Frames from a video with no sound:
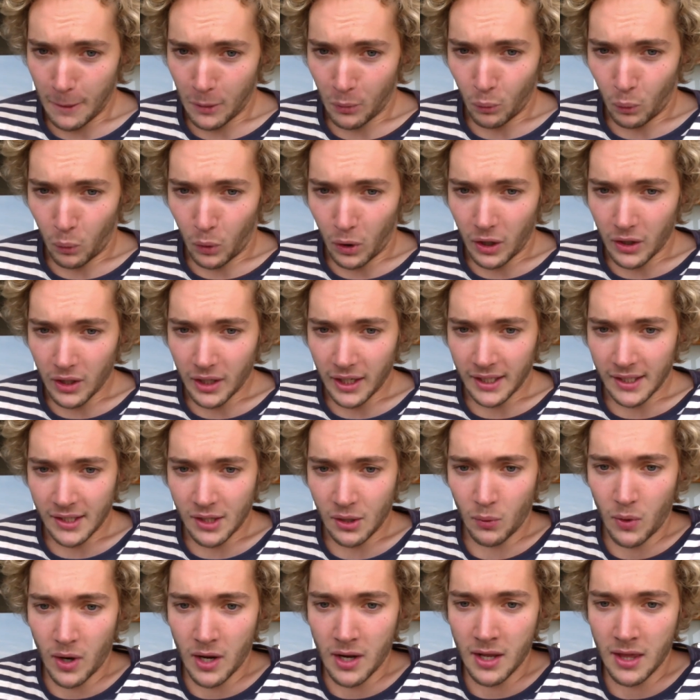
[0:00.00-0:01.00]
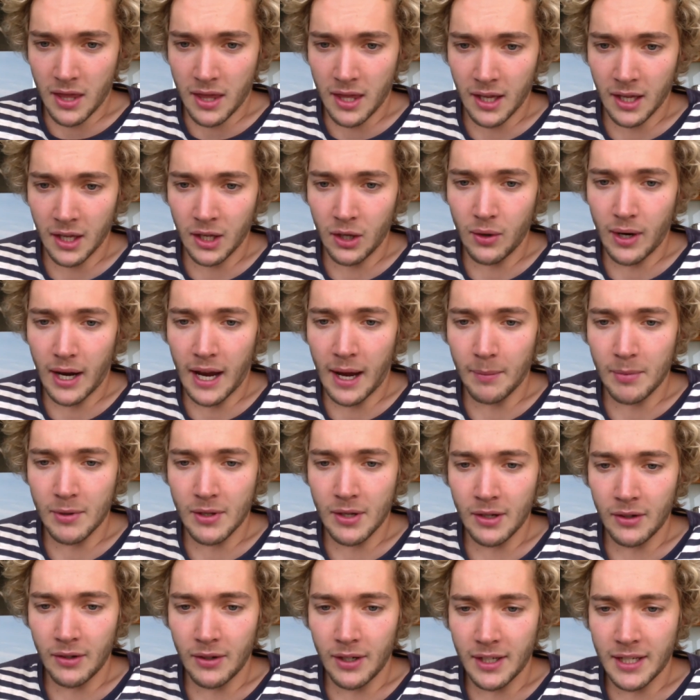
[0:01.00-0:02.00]
What is the one thing you are
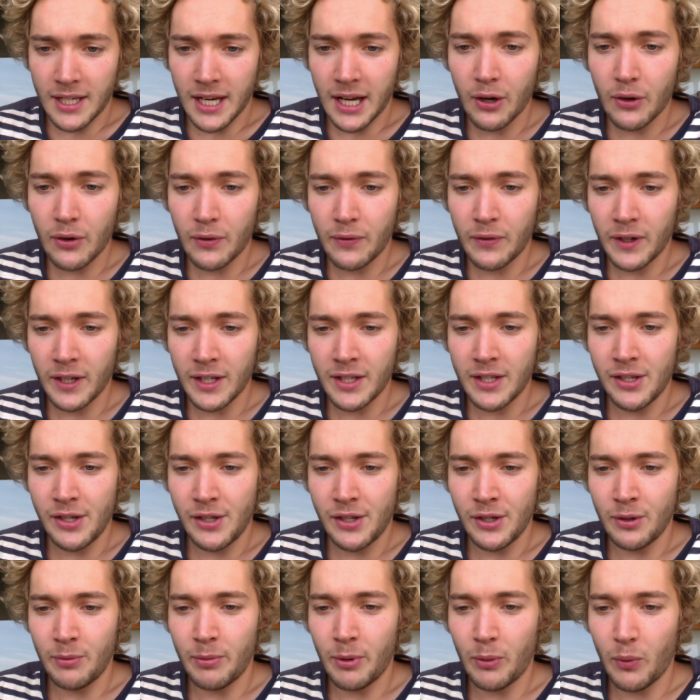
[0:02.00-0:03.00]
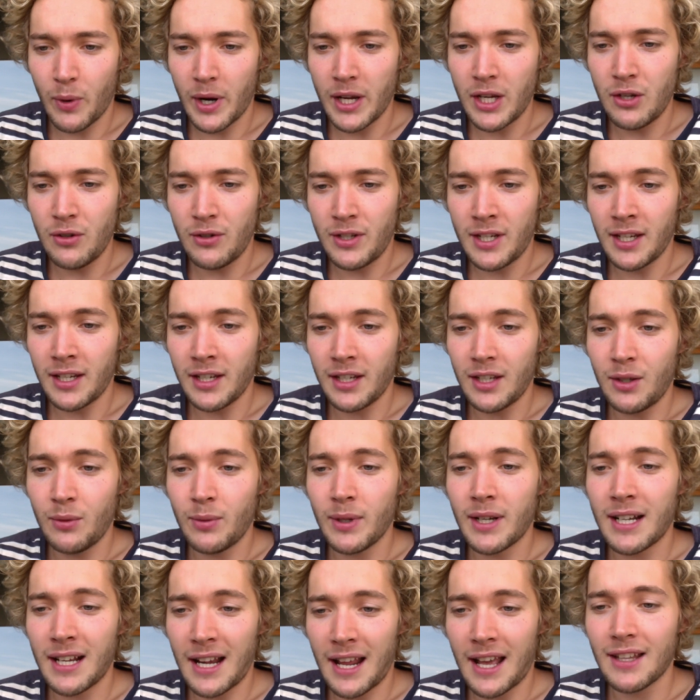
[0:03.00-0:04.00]
absolutely terrified to do, but when you did it, you
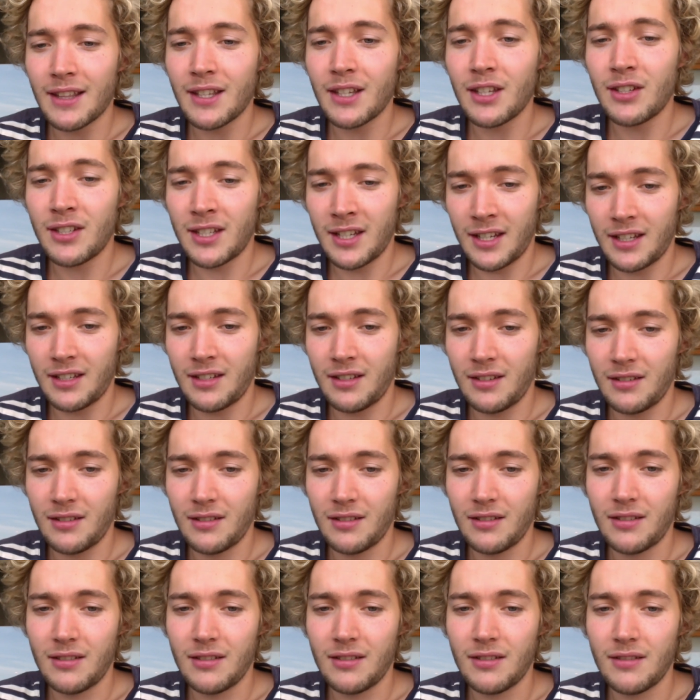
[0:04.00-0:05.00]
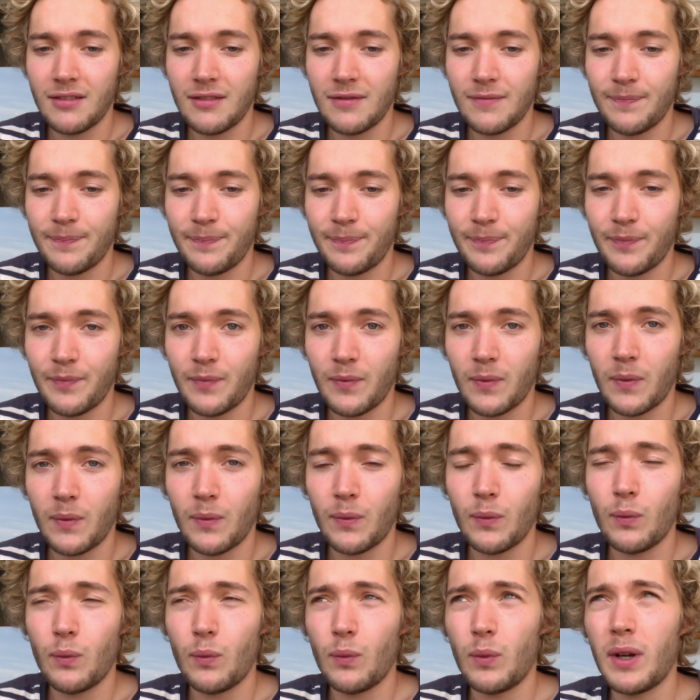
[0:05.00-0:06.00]
were glad that you did?
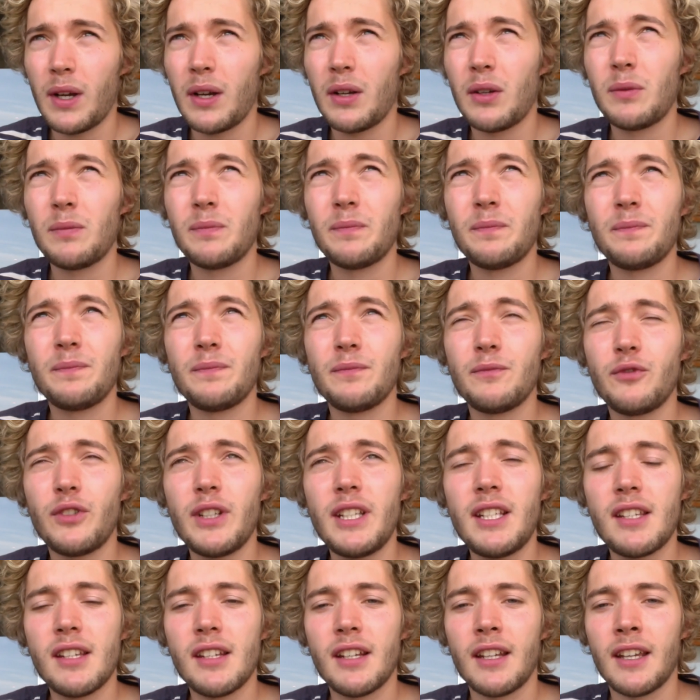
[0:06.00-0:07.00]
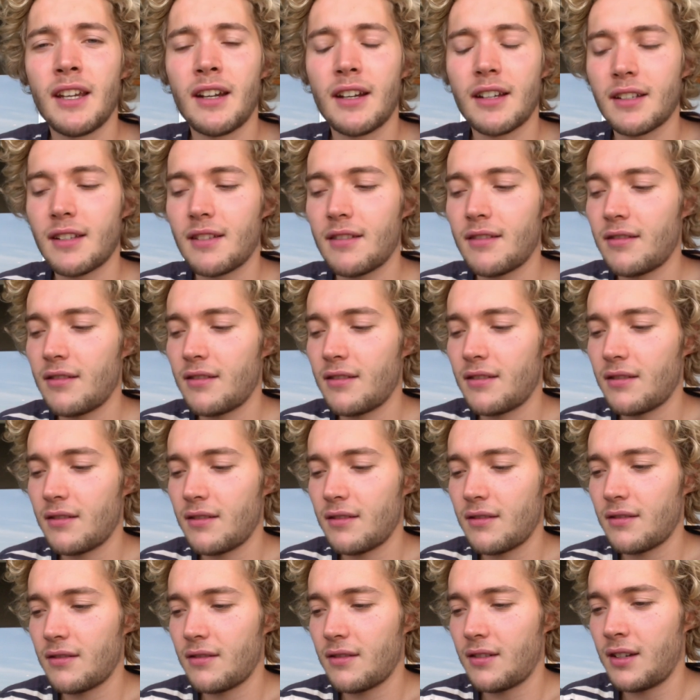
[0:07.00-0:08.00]
Well, recently I
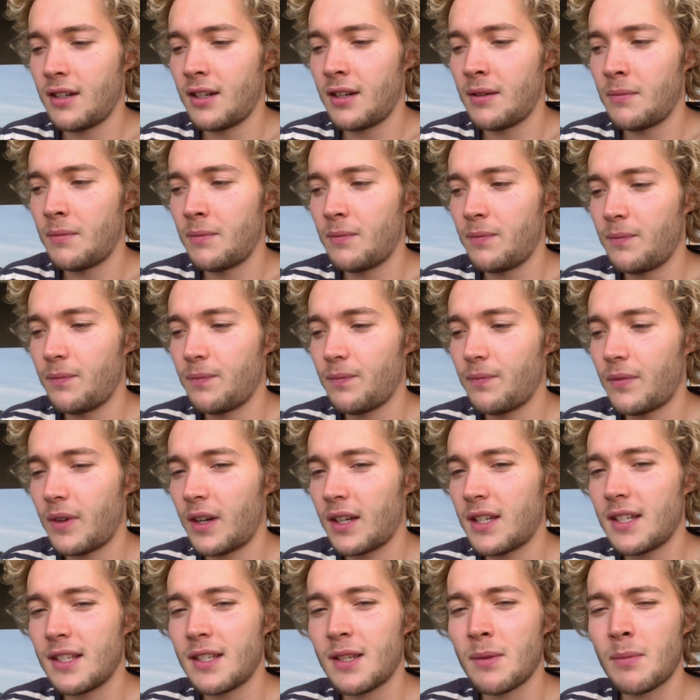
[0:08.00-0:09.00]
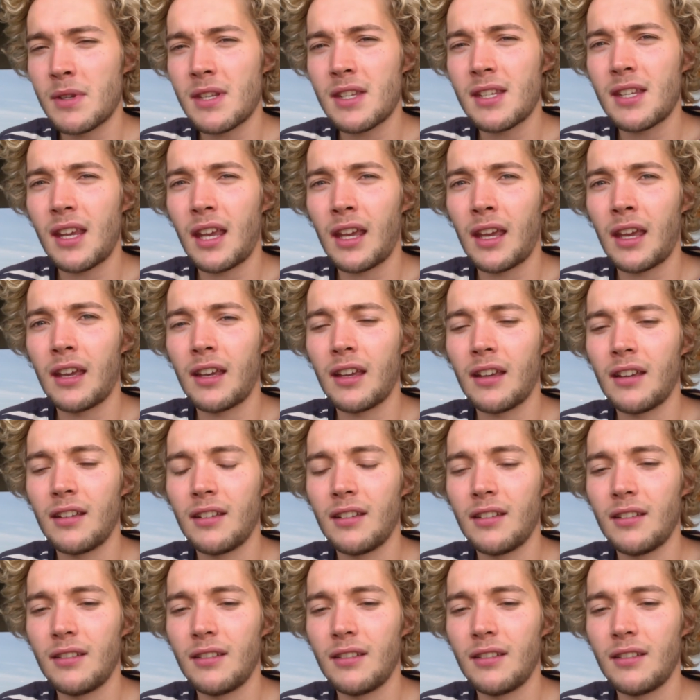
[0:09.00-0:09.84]
did some singing,